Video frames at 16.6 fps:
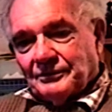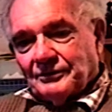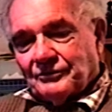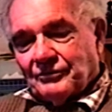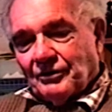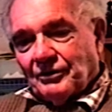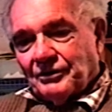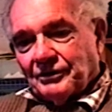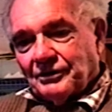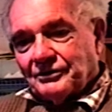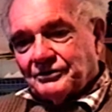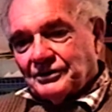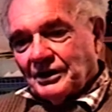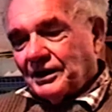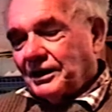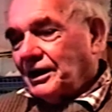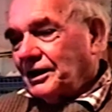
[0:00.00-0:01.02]
trying to
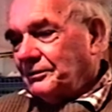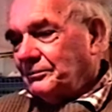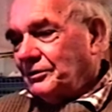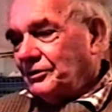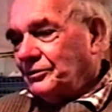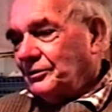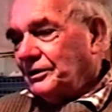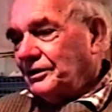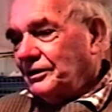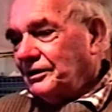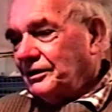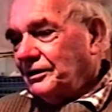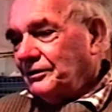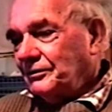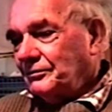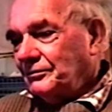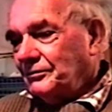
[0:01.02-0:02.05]
conciliate between
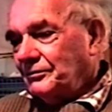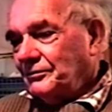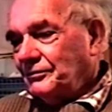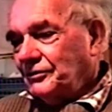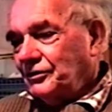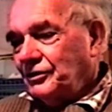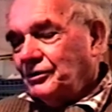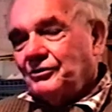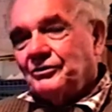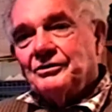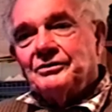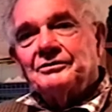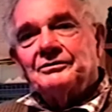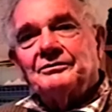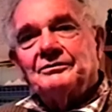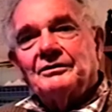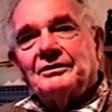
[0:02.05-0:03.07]
the
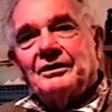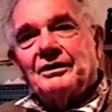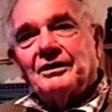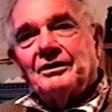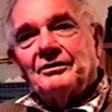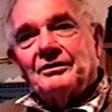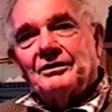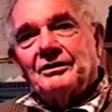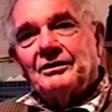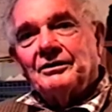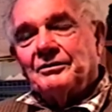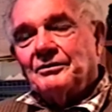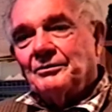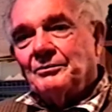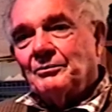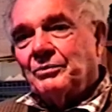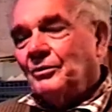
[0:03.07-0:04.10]
union and the
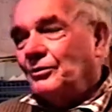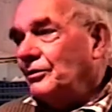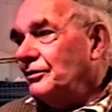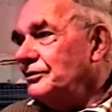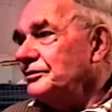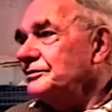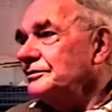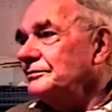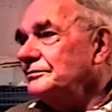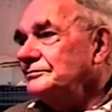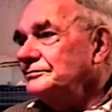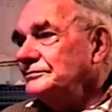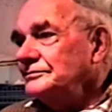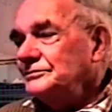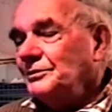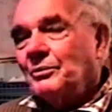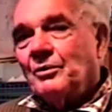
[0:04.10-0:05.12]
employers,
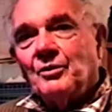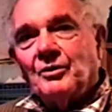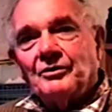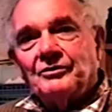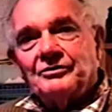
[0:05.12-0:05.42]
the port.